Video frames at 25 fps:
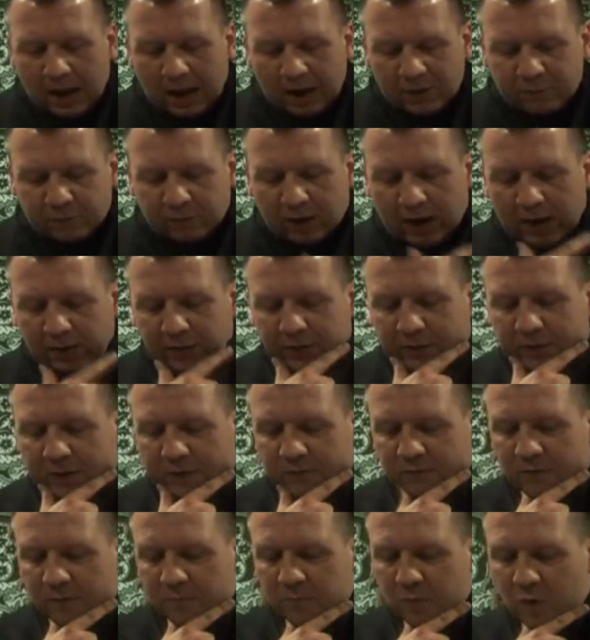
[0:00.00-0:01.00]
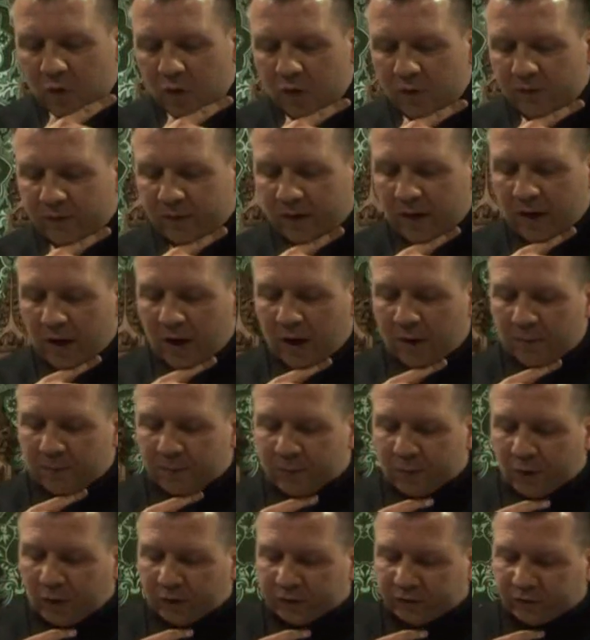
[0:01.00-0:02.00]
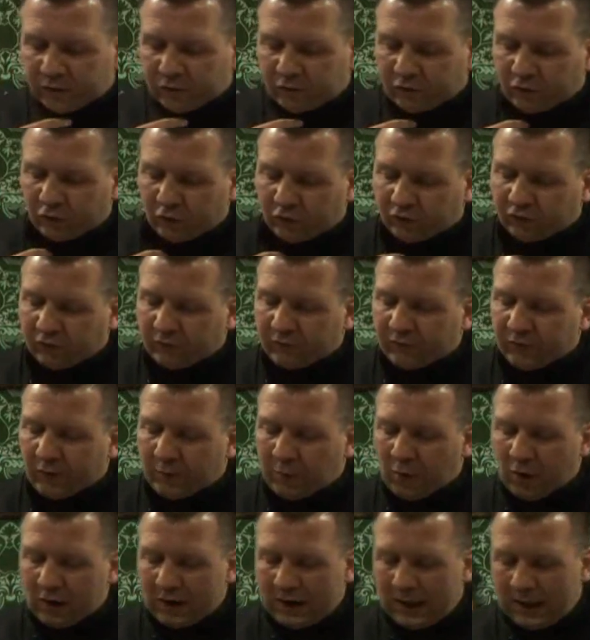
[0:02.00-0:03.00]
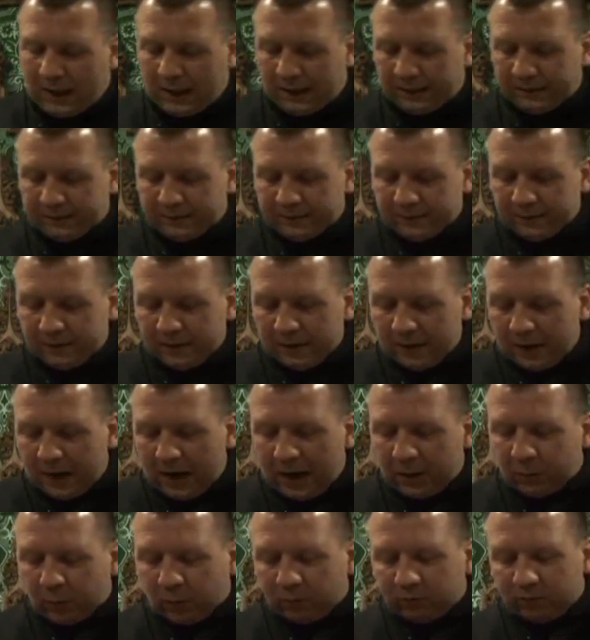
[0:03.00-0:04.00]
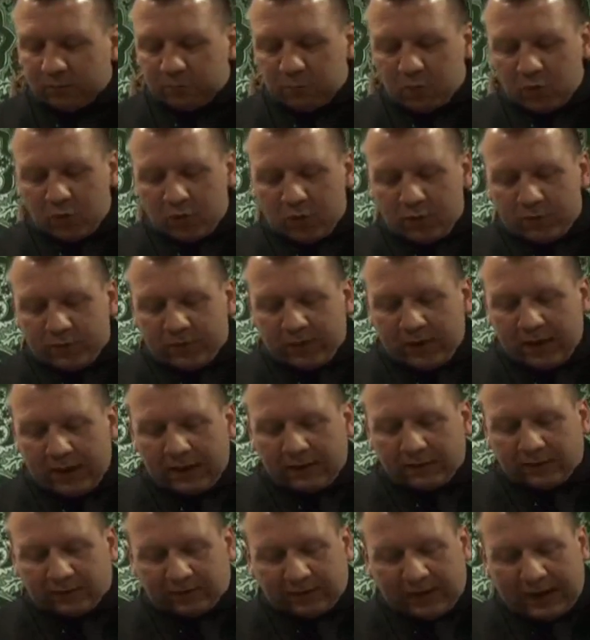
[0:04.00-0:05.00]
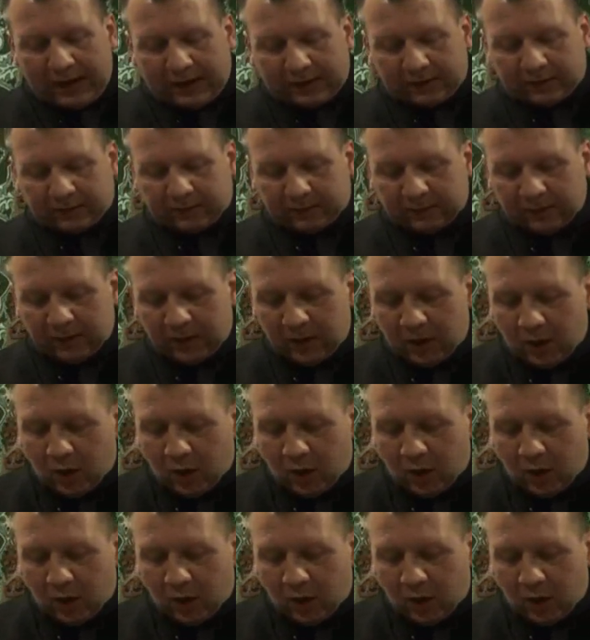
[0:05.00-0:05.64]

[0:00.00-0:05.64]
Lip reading: and rather than remove prostitution from our land, it will remove sex